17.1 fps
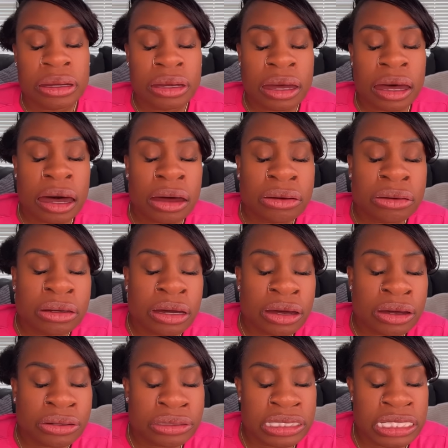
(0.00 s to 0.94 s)

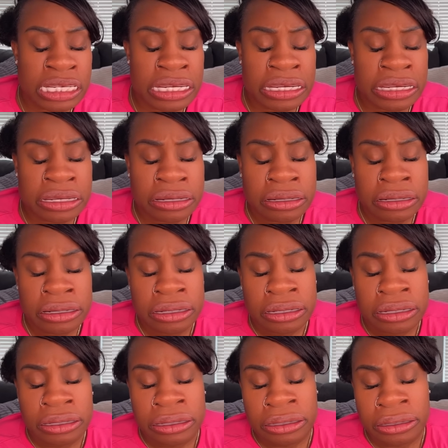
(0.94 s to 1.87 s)
Coco did.
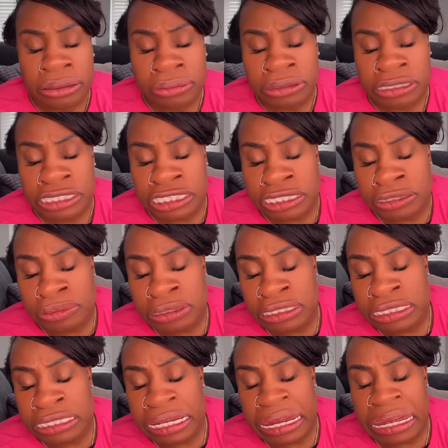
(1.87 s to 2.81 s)
When she
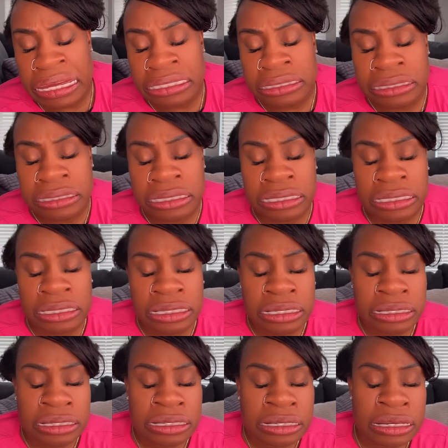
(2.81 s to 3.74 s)
was
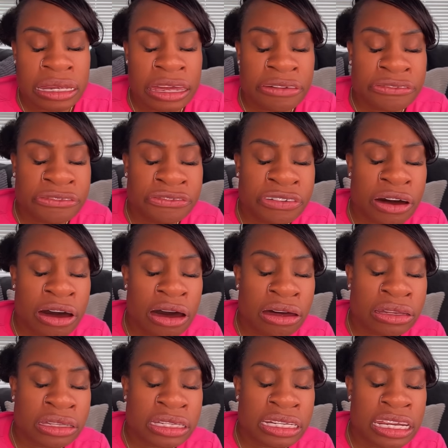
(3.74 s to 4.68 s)
dancing and
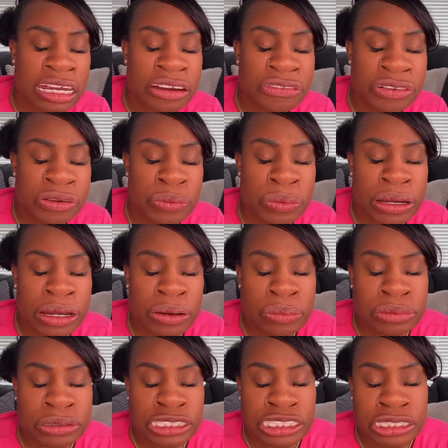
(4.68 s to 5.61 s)
falling everywhere
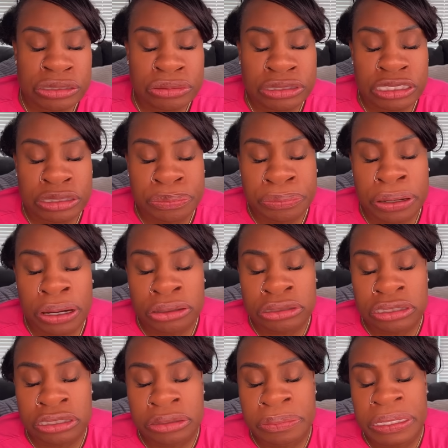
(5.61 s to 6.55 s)
when she was
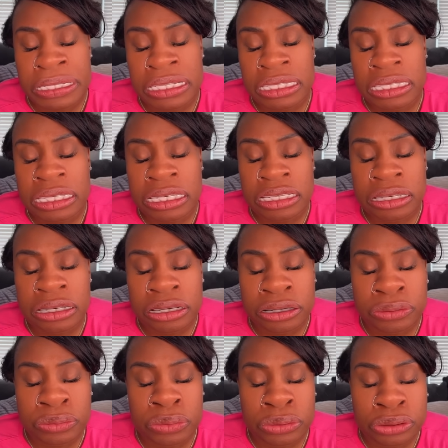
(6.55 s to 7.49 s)
supposed to be cleaning
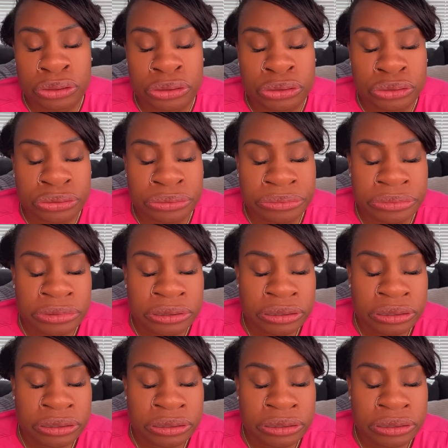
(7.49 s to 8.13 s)
her room.